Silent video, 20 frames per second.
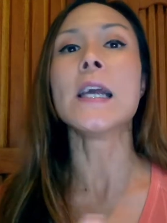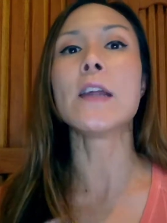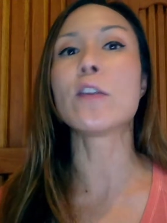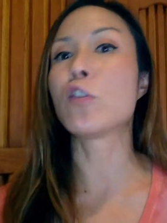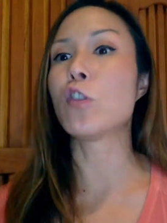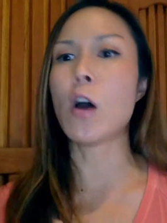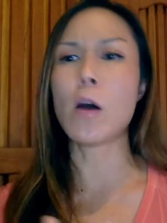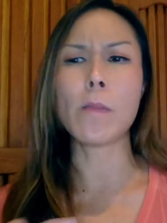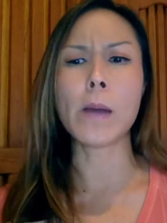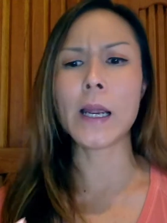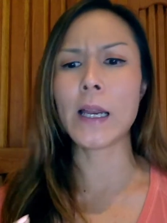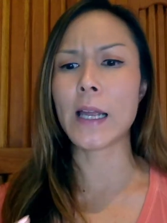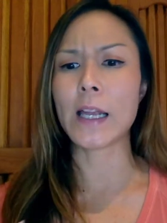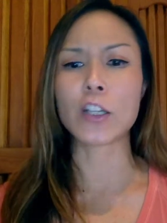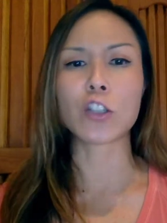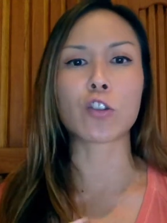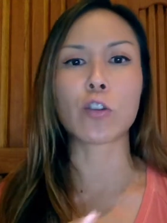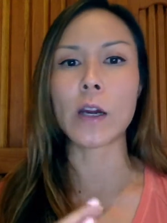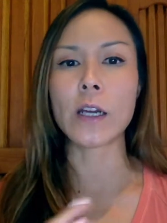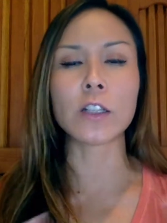is not by,
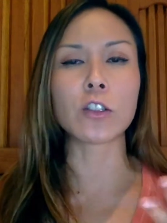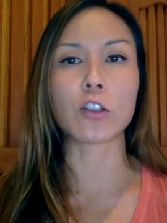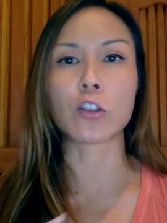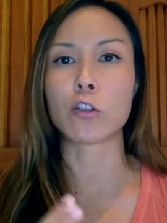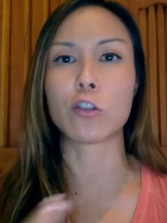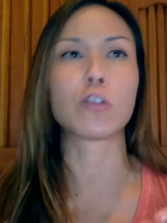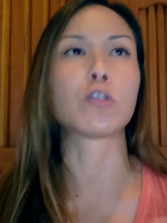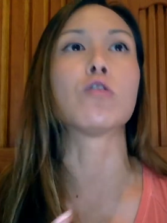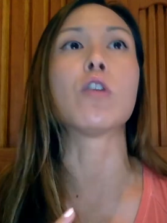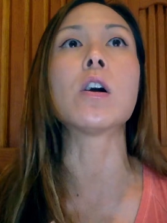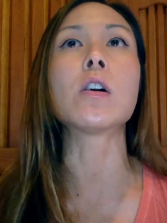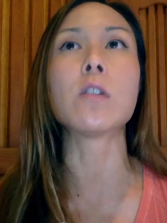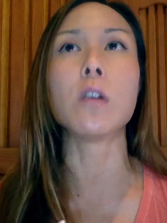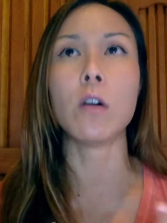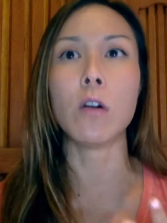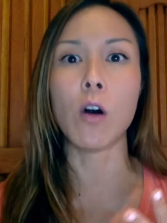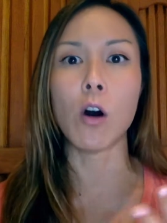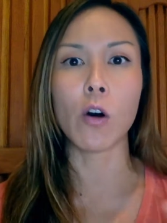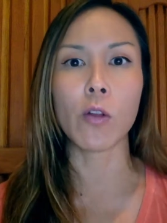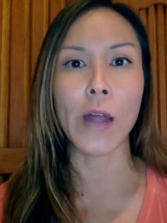like, trying to
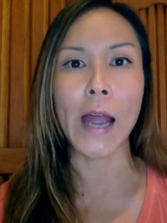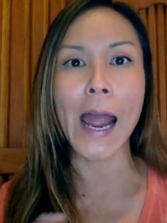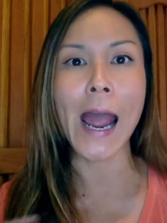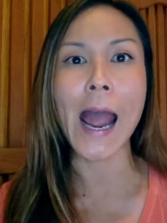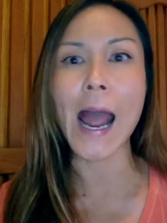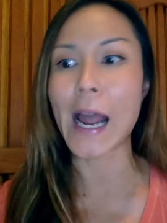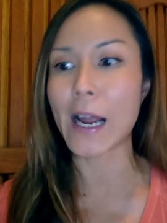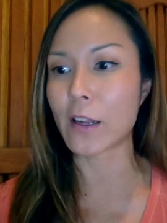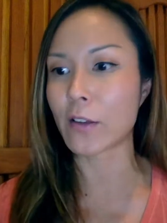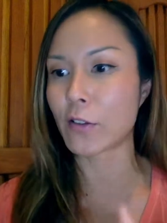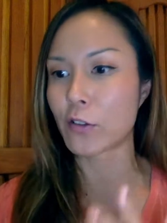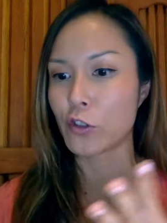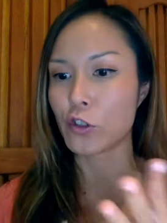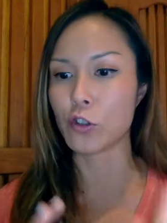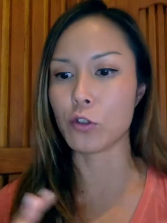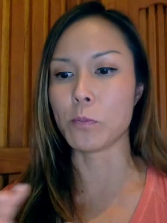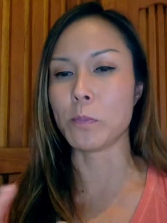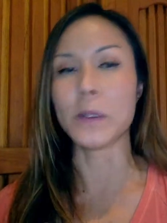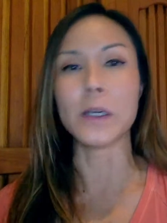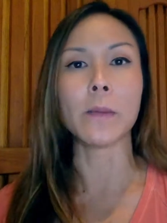struggle all the hacks
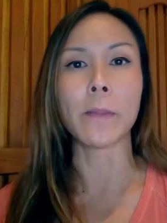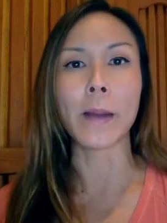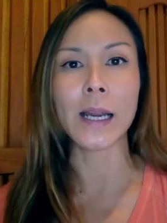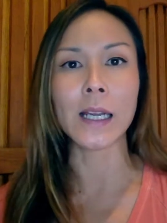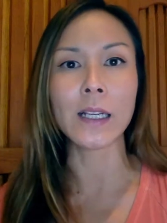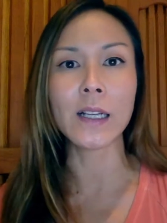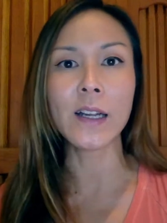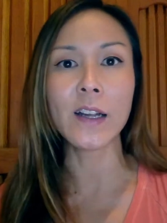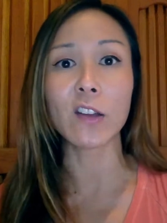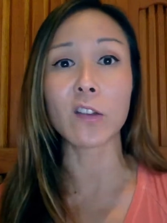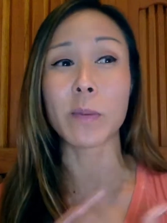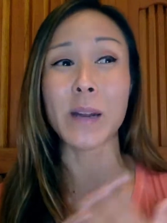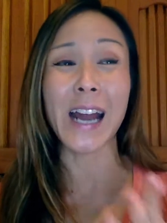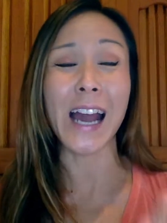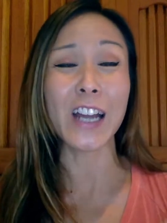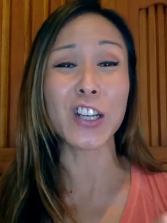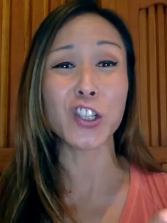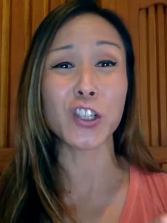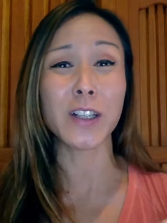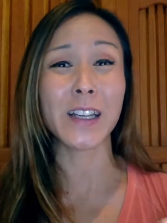to build my list, but
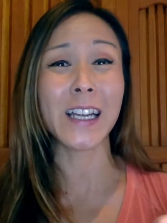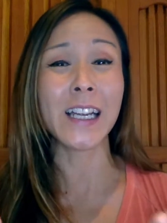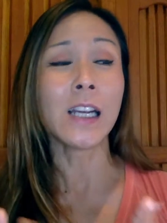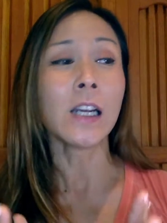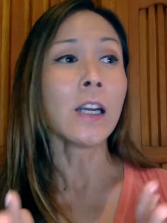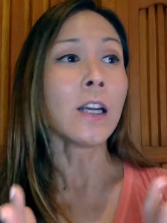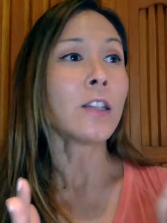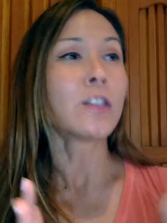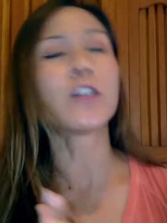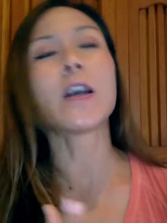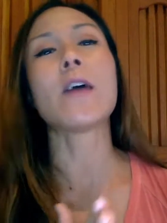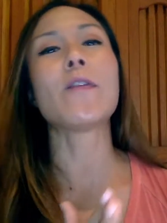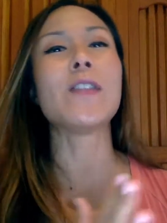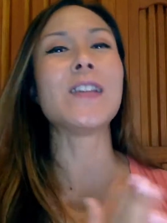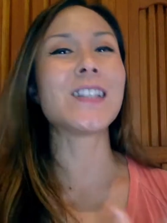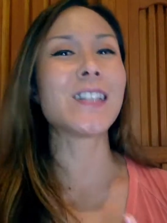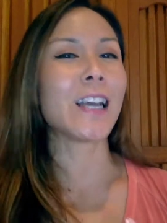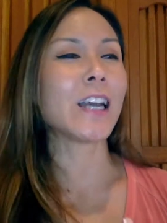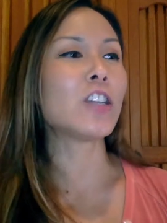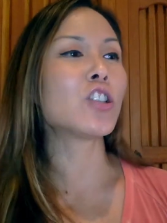actually to have
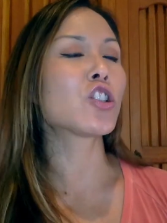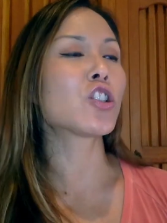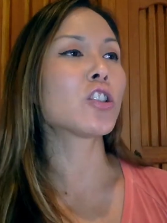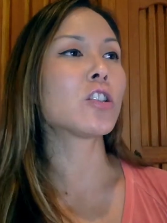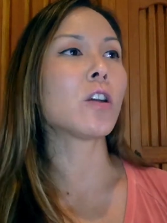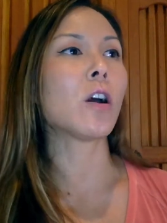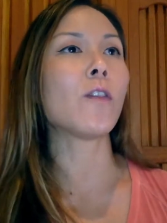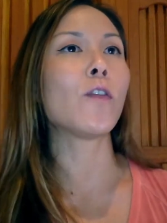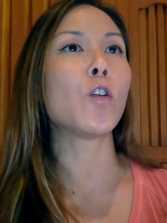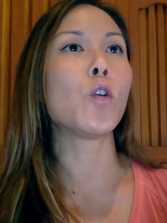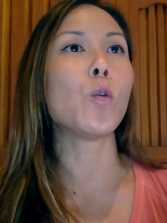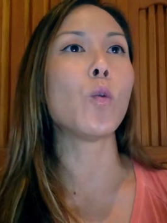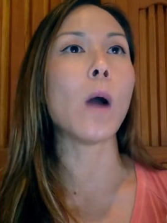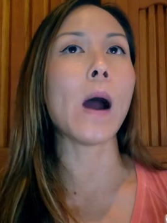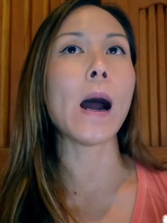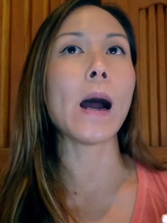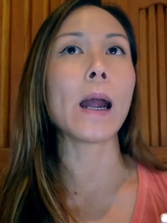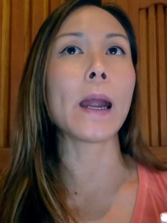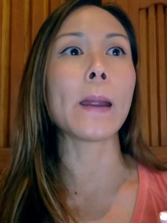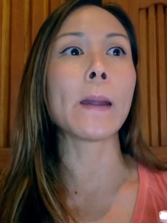intention of
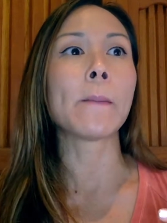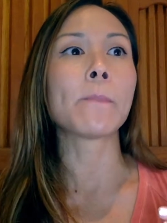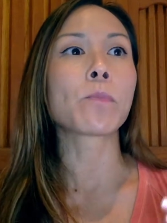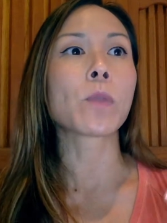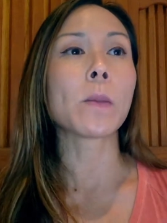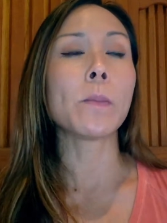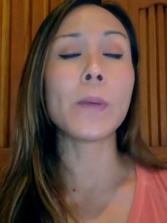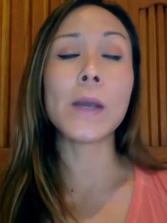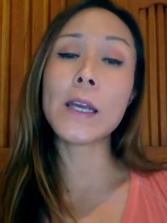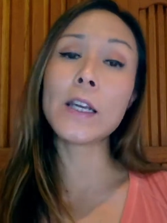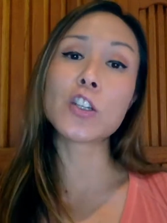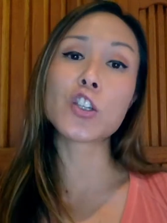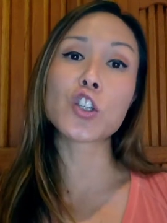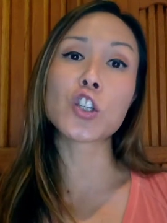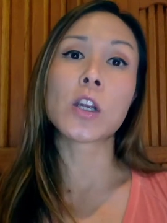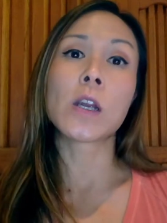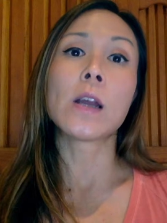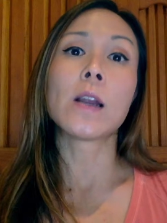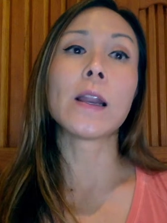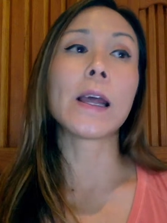who I pitch,